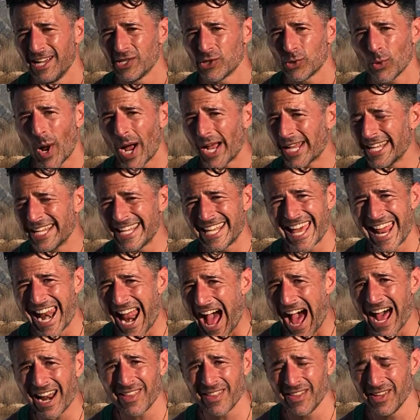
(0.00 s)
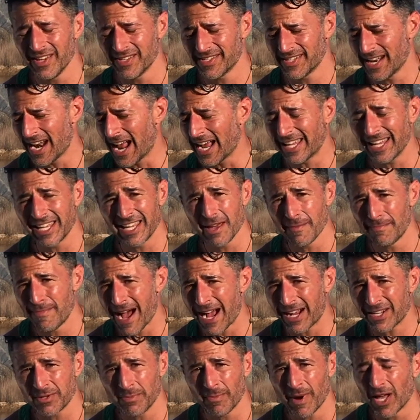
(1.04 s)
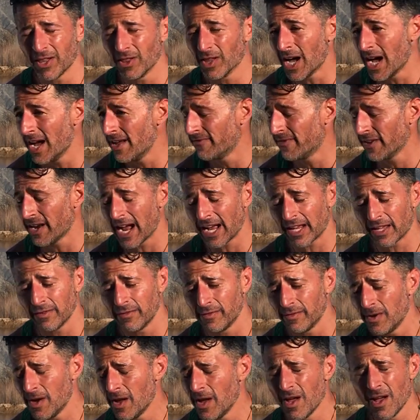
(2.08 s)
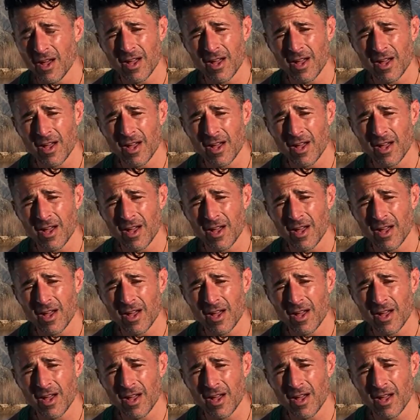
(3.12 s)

so I can get out of this and I can get back to my life and I can